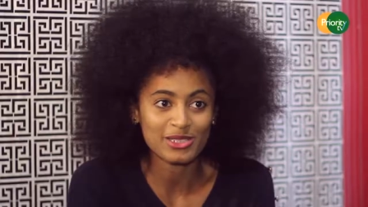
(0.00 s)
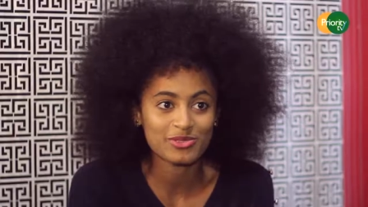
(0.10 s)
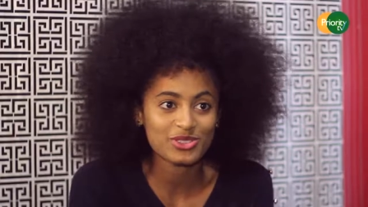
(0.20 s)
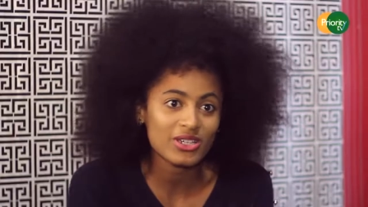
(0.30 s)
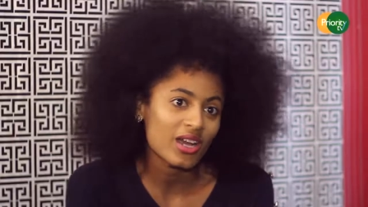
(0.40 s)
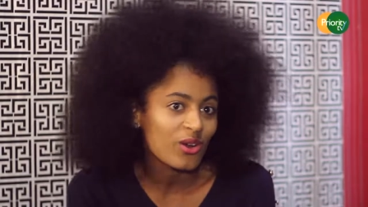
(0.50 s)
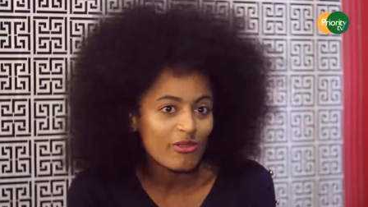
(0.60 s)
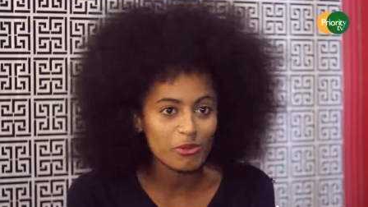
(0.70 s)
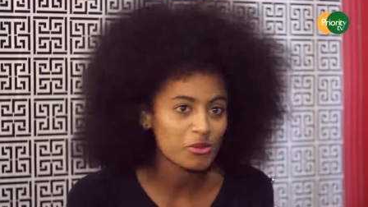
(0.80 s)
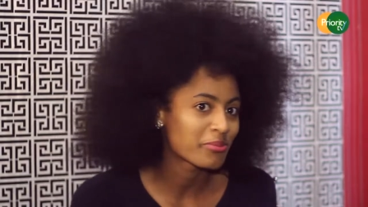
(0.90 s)
inspiration can
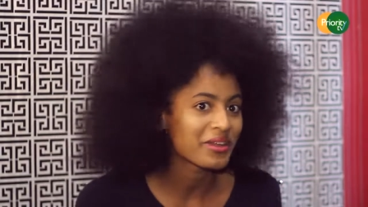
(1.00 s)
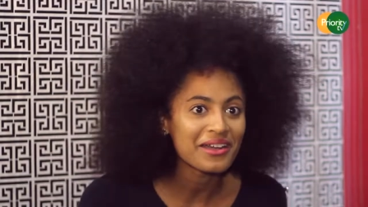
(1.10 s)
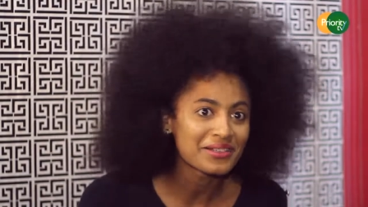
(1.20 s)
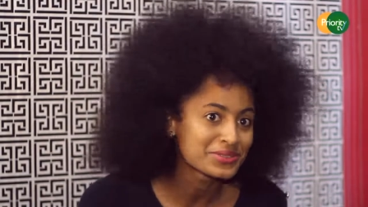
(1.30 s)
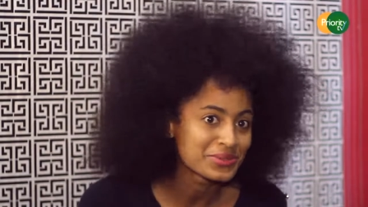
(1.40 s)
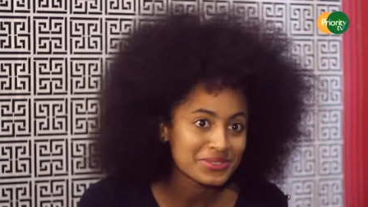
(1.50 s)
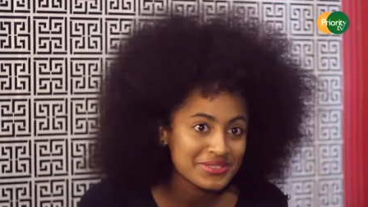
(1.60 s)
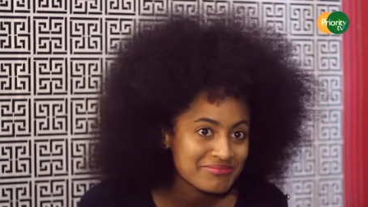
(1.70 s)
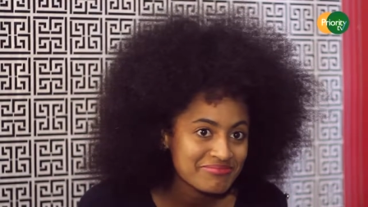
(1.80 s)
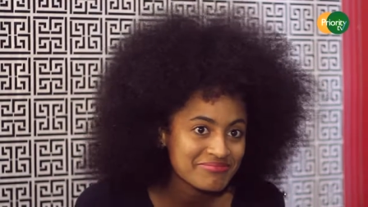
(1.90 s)
come from a beggar on the road,
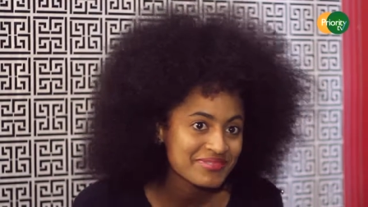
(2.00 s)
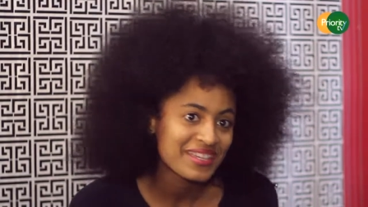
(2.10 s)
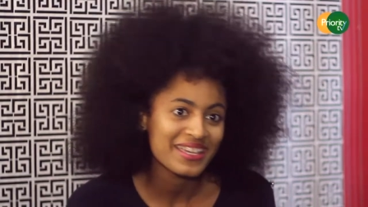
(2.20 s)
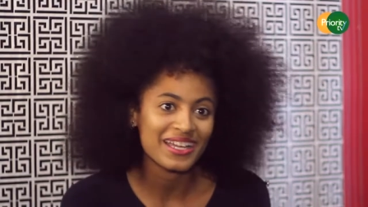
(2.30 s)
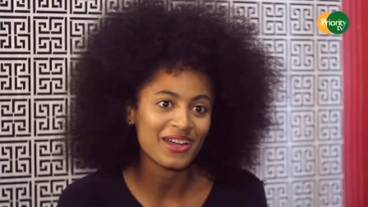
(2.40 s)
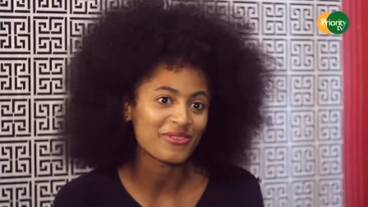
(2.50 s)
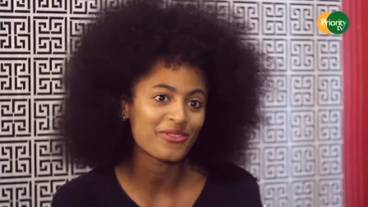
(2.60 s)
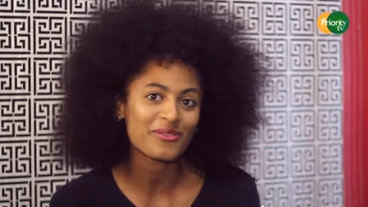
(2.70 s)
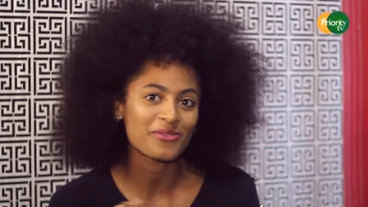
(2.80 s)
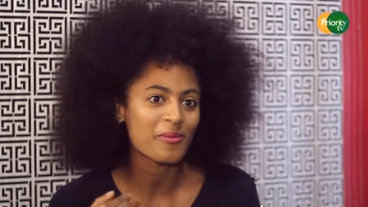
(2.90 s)
can
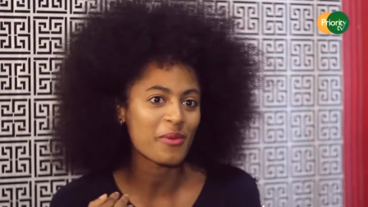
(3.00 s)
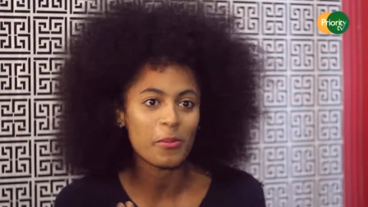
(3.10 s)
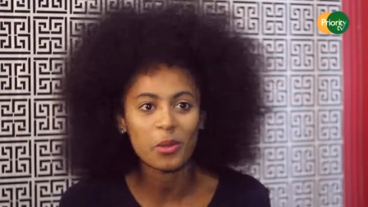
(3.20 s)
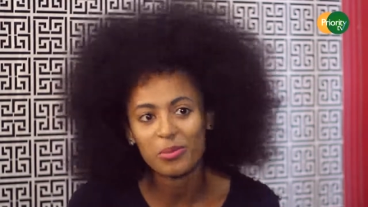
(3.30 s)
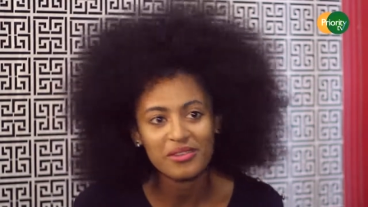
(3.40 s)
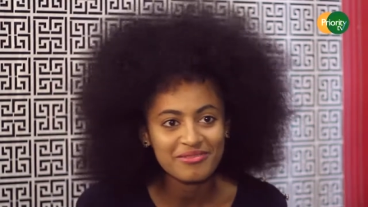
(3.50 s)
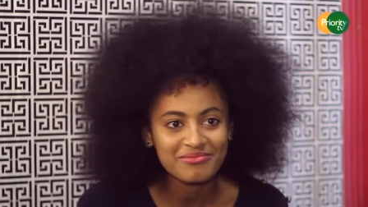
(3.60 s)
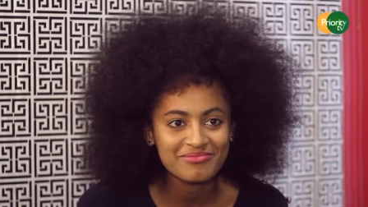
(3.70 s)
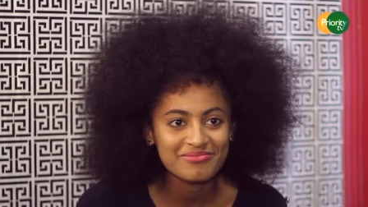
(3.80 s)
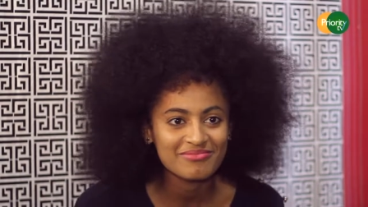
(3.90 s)
come from a baby.
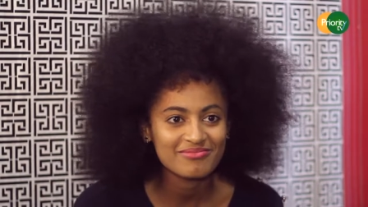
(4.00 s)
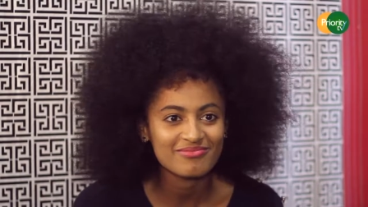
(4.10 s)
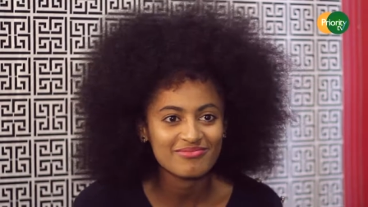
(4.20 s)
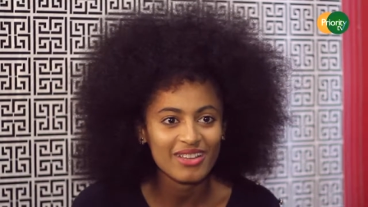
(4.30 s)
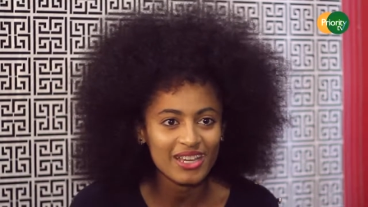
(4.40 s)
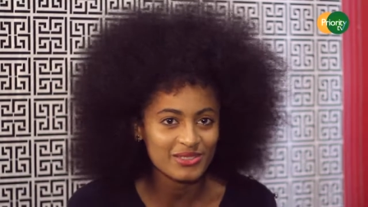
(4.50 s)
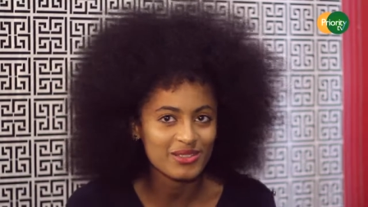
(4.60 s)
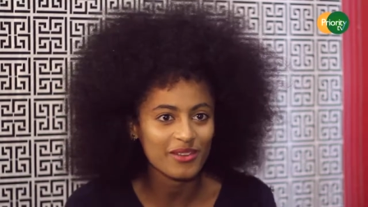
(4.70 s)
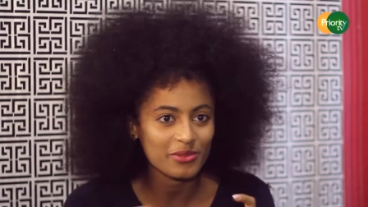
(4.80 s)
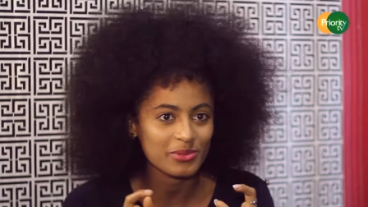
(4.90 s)
I
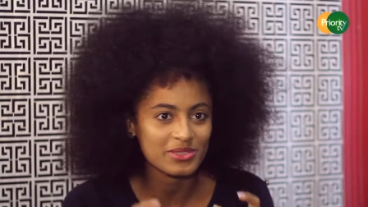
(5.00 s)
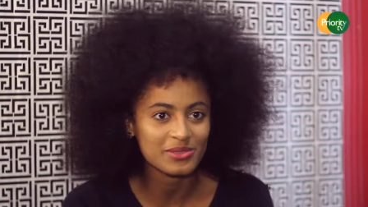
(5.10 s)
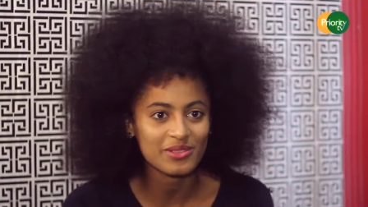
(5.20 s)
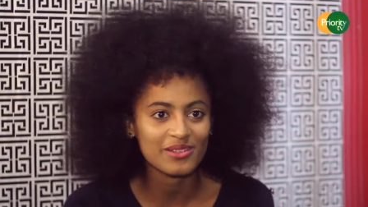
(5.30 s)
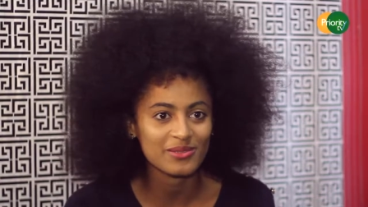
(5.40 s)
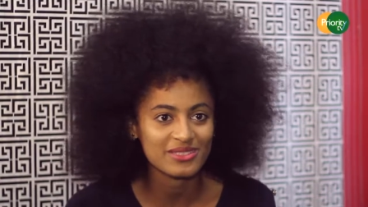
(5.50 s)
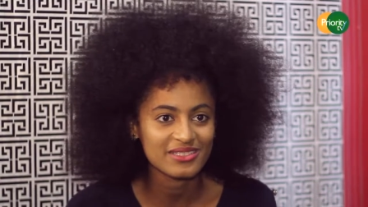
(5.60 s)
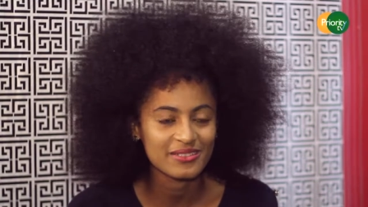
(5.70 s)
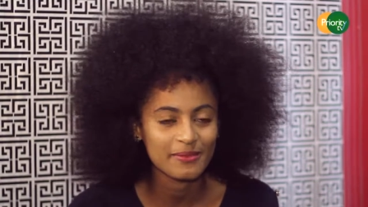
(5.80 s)
don't have a particular one.